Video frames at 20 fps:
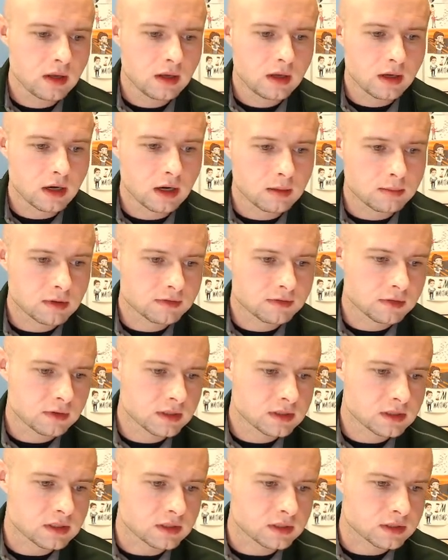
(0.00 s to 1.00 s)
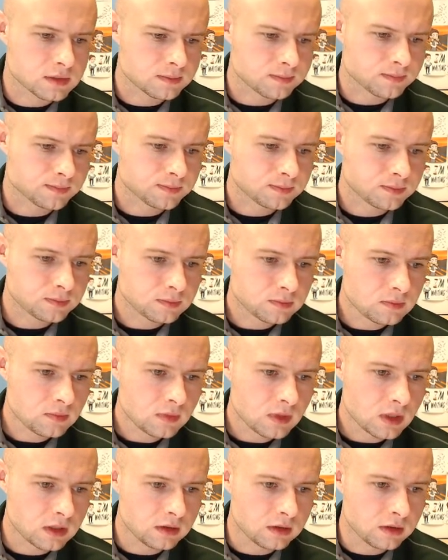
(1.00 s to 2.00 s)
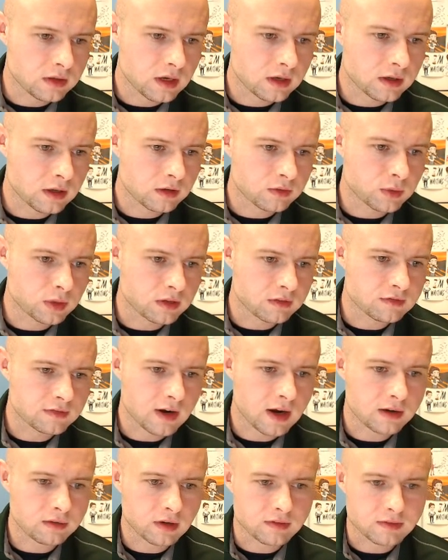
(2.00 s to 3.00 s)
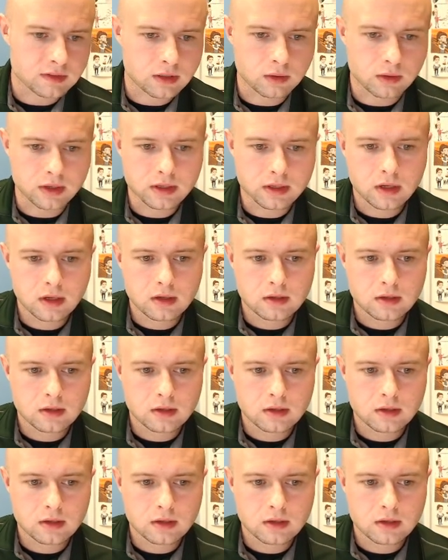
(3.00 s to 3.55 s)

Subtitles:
But for instance, down here, if we can find Raven coin,